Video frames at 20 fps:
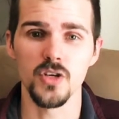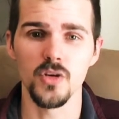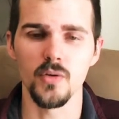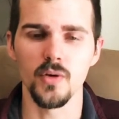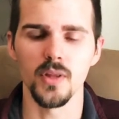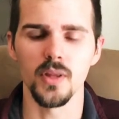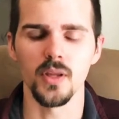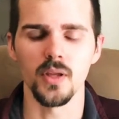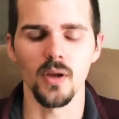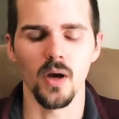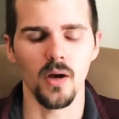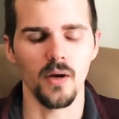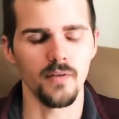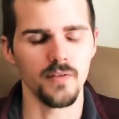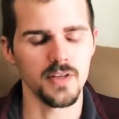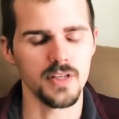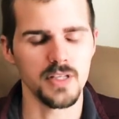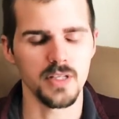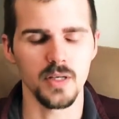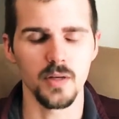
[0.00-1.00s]
and then
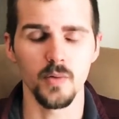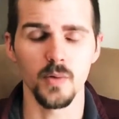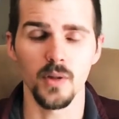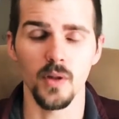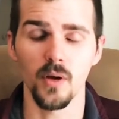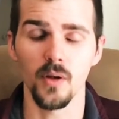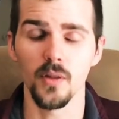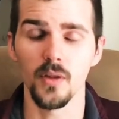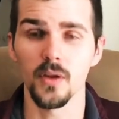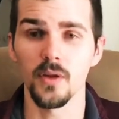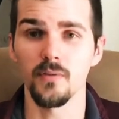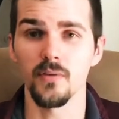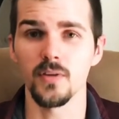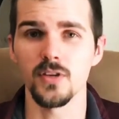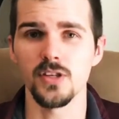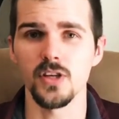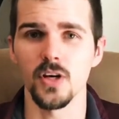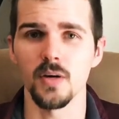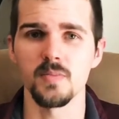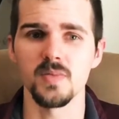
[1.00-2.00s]
obviously with all the different
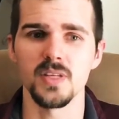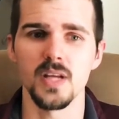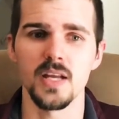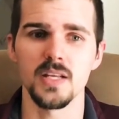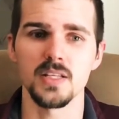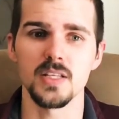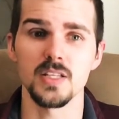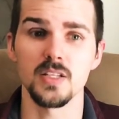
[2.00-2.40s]
circumstances,